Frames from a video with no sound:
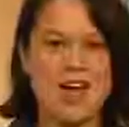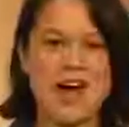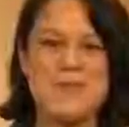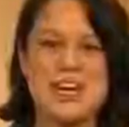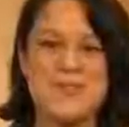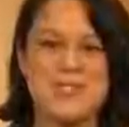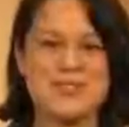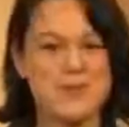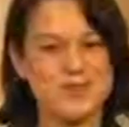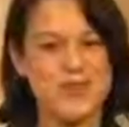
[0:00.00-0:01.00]
Hi, my name is
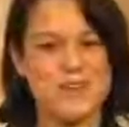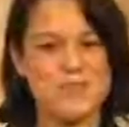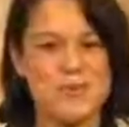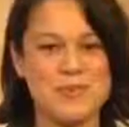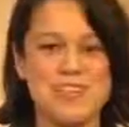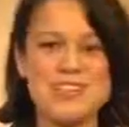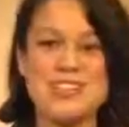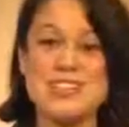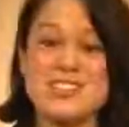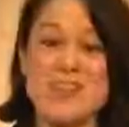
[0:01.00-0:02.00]
Nicole Scott from Mobile
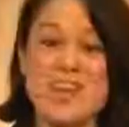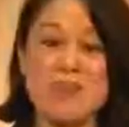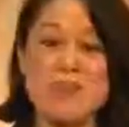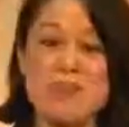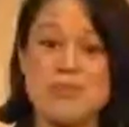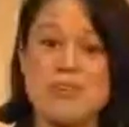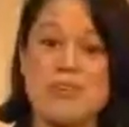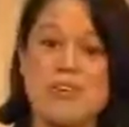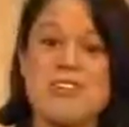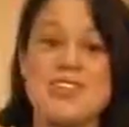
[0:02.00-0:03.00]
Geeks, and today I'm going to be
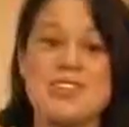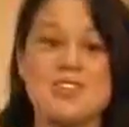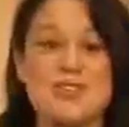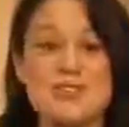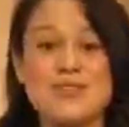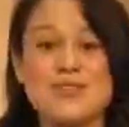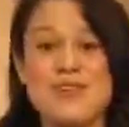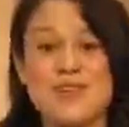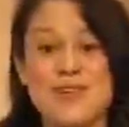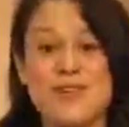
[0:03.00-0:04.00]
reviewing the ASUS
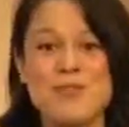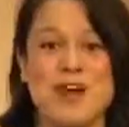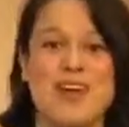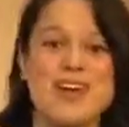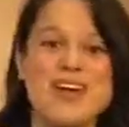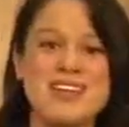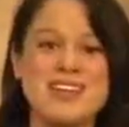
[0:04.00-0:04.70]
PhonePad.